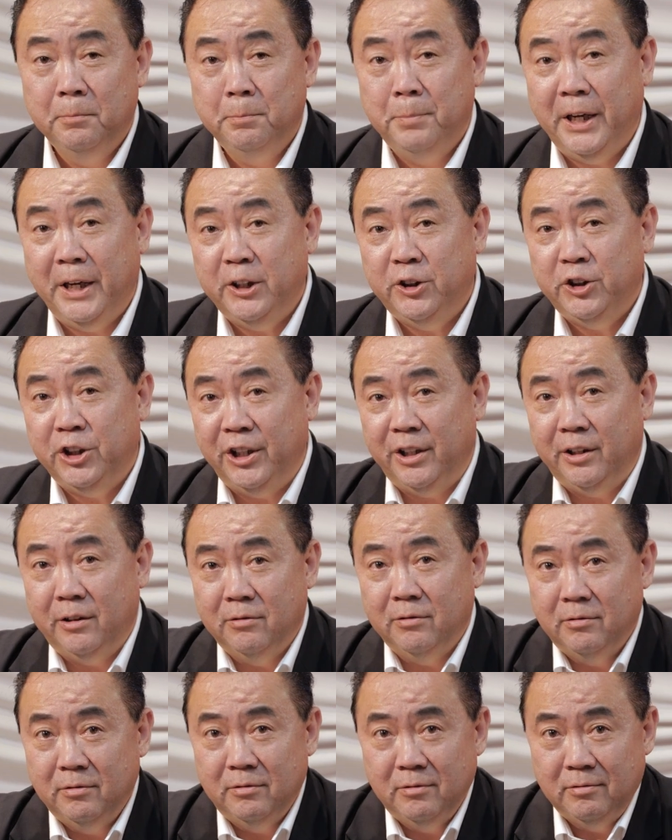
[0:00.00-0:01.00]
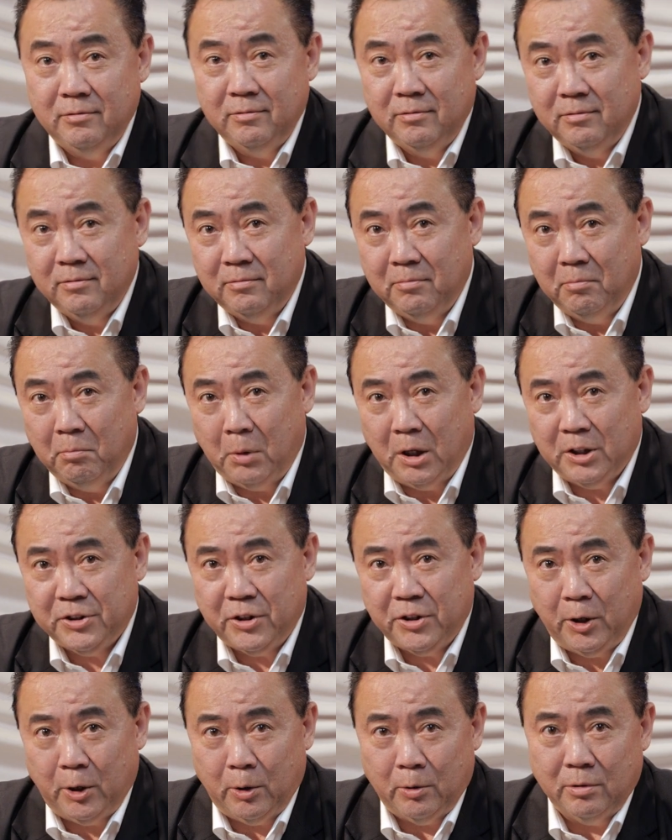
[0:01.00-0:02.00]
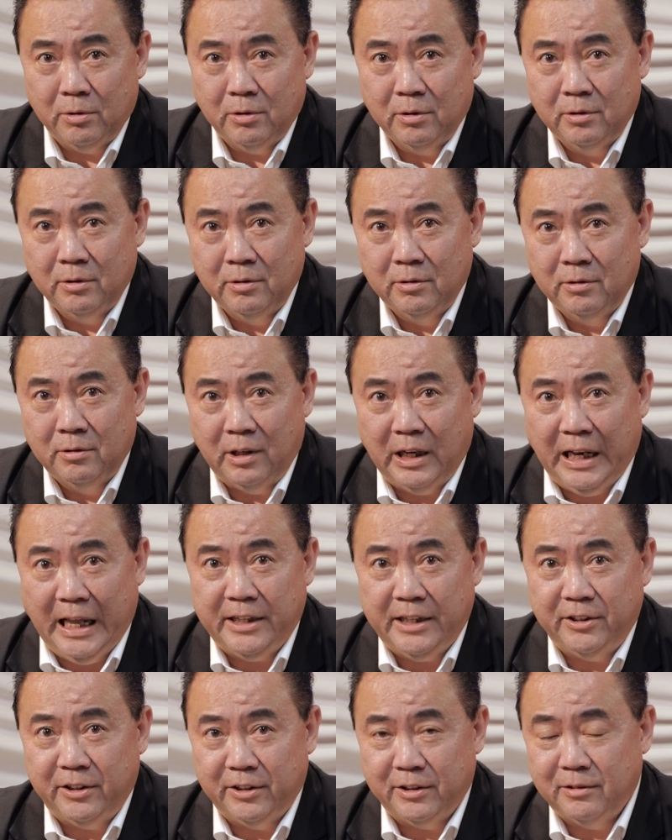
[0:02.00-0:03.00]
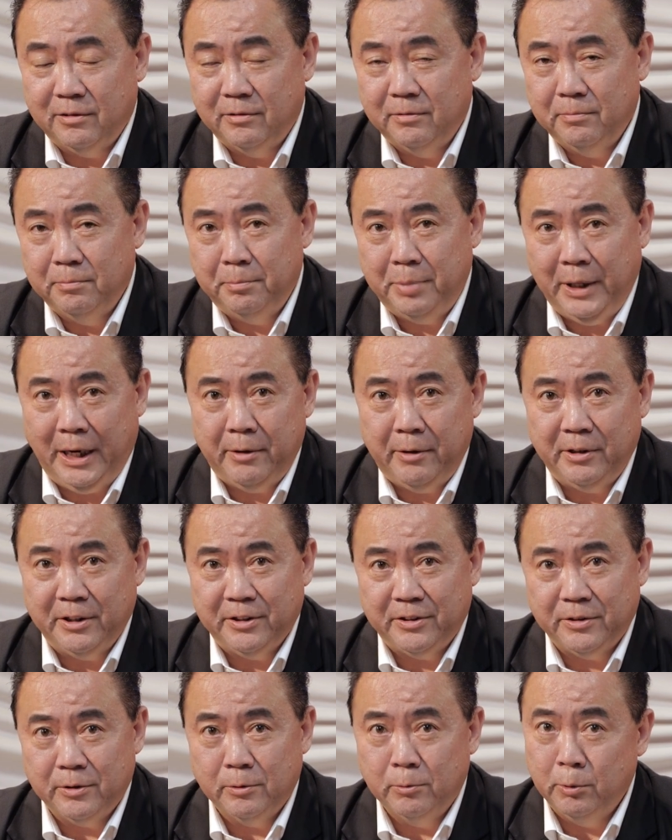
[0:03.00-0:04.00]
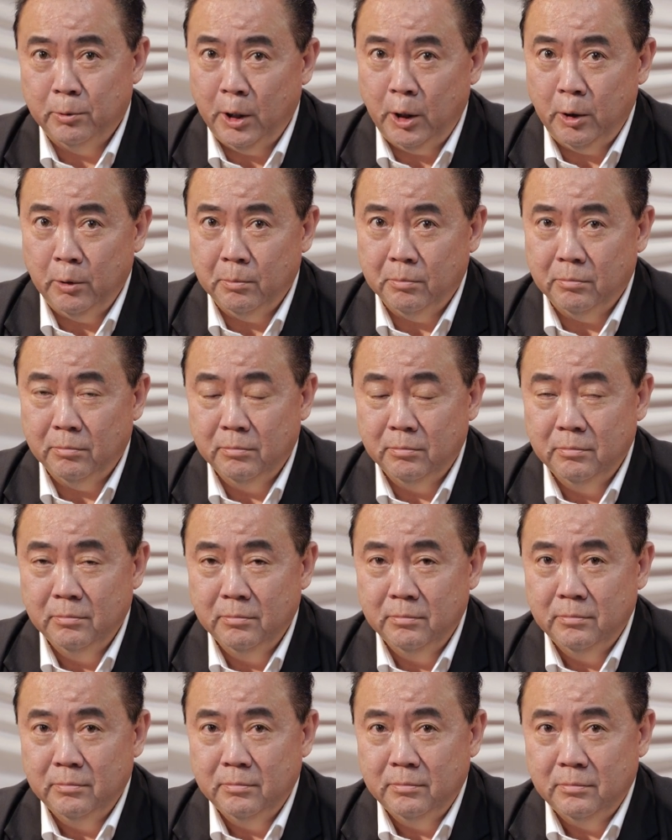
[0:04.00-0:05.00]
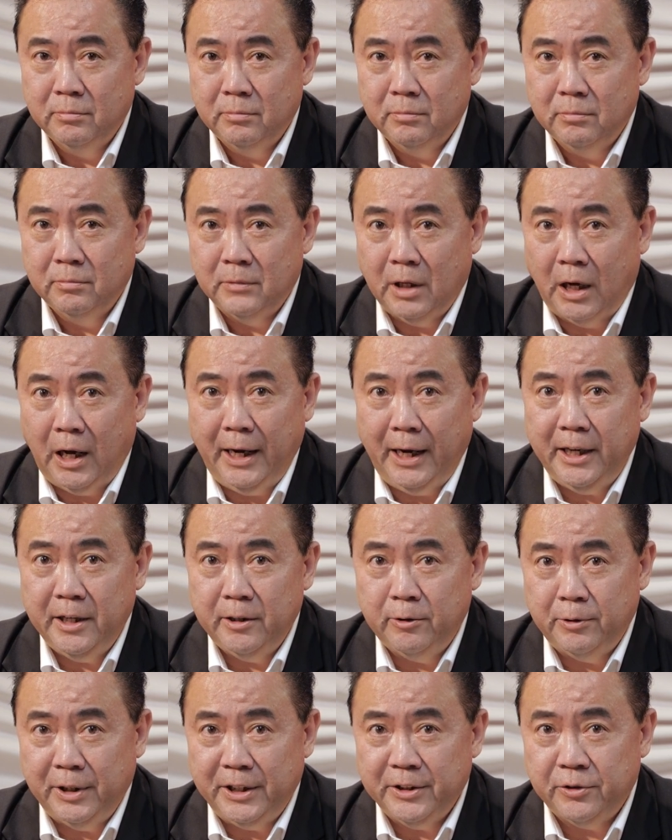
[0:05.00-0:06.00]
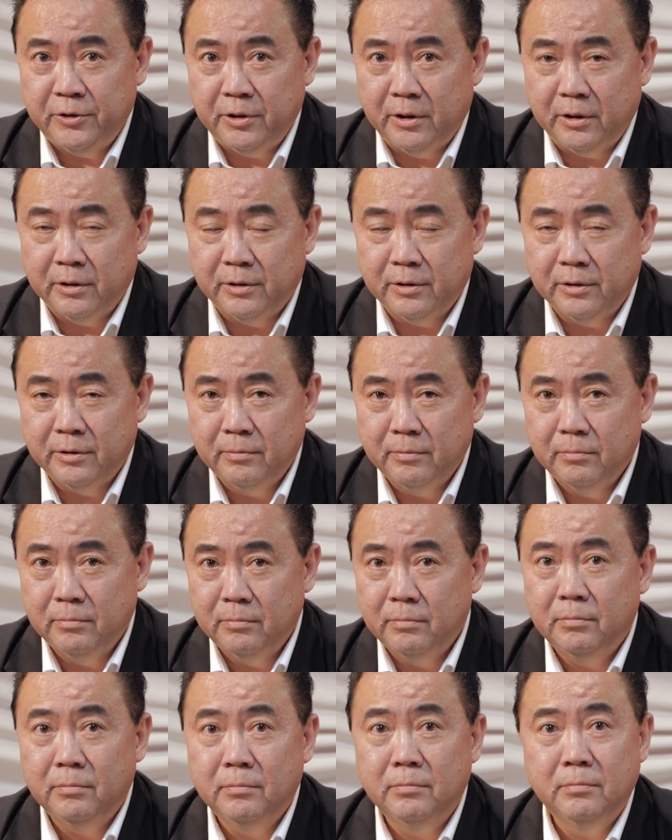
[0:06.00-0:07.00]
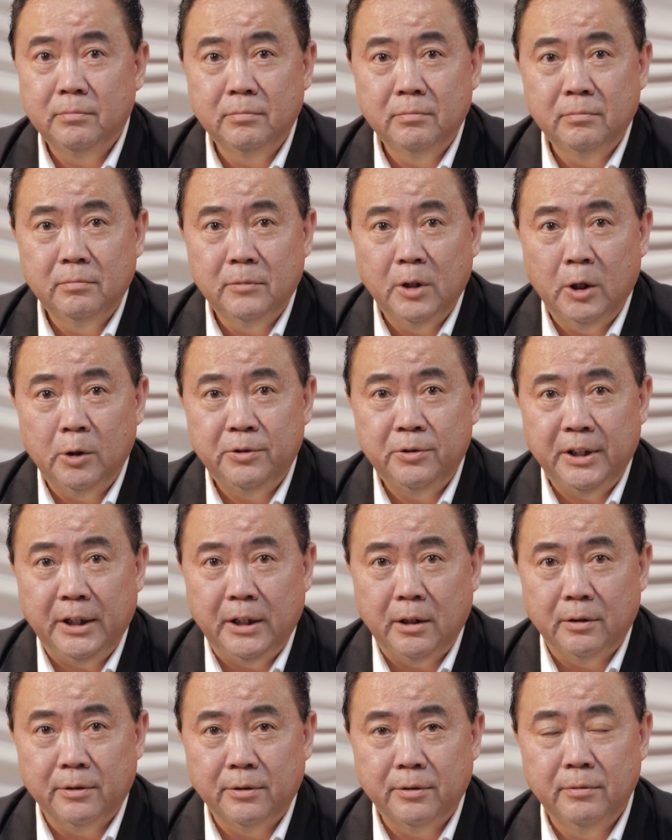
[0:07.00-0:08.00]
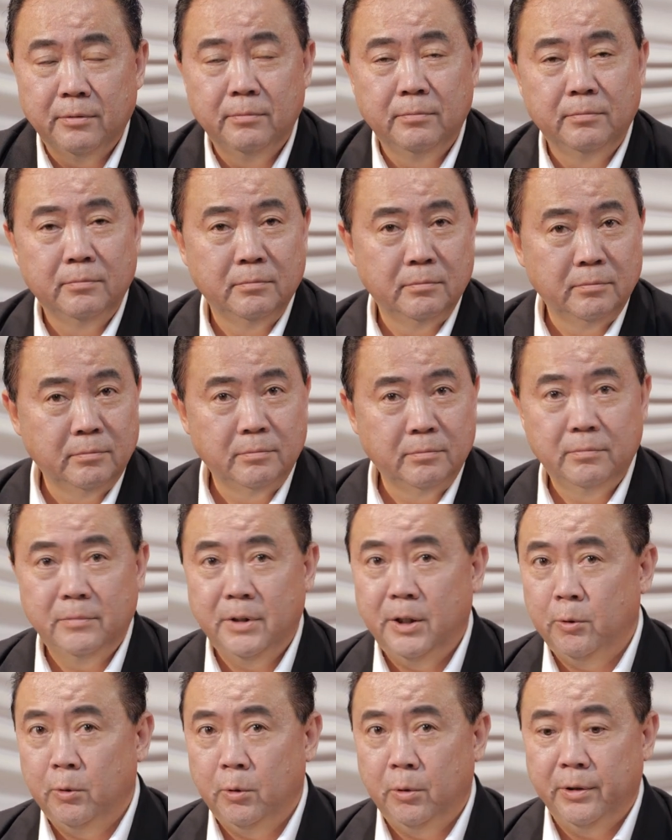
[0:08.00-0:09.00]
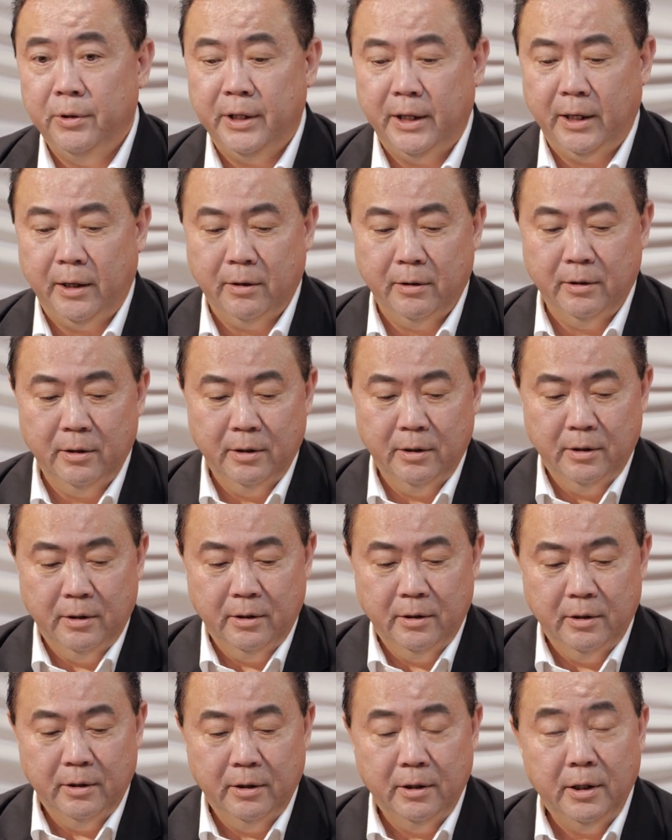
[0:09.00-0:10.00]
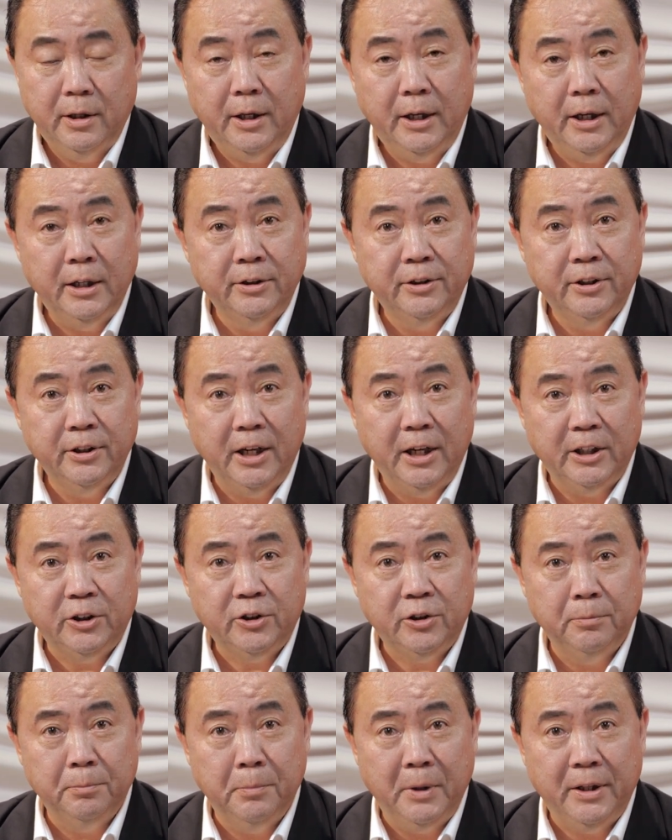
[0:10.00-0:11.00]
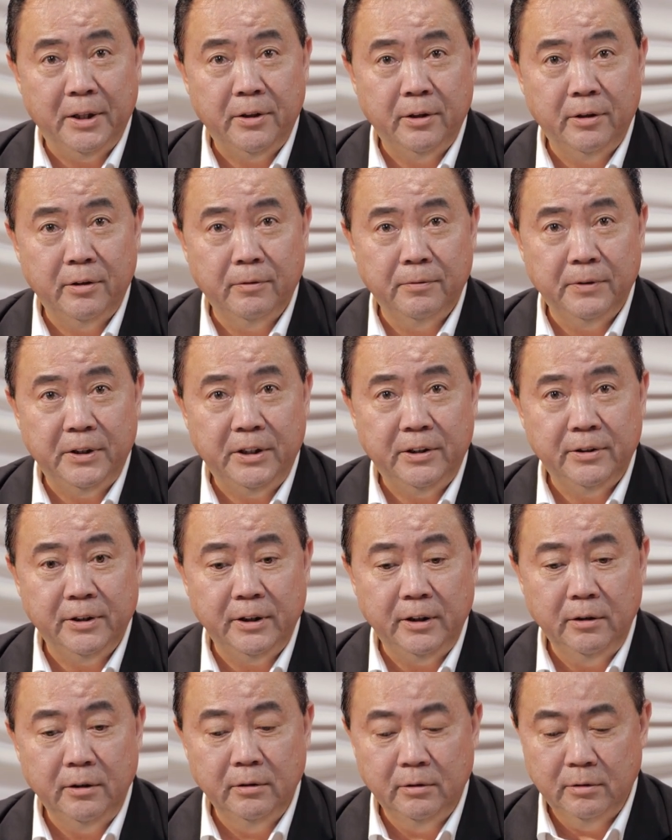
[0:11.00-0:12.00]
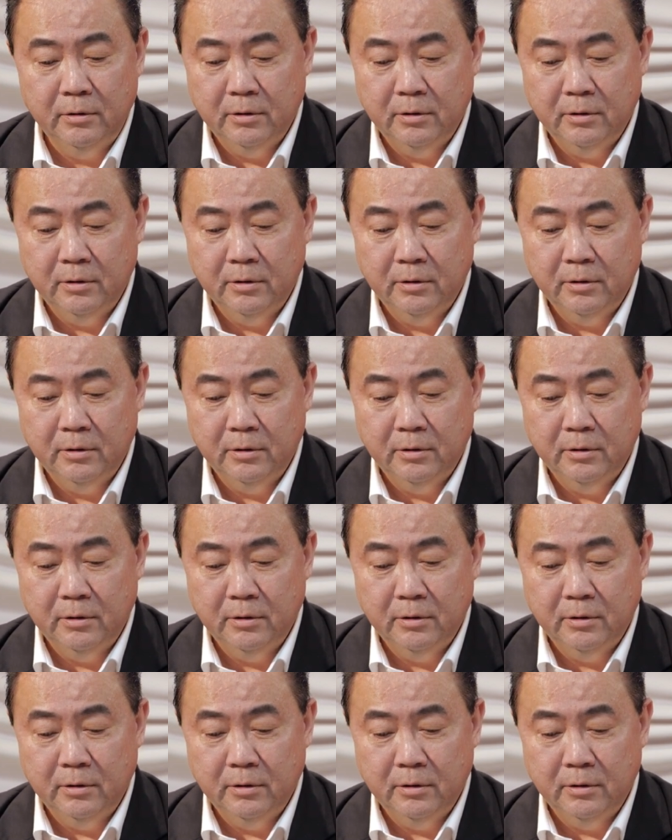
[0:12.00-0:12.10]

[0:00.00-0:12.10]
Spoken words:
Beijing, Moscow, London, Paris, Rome, high-end restaurants, hotels, they're all there. International method of eating,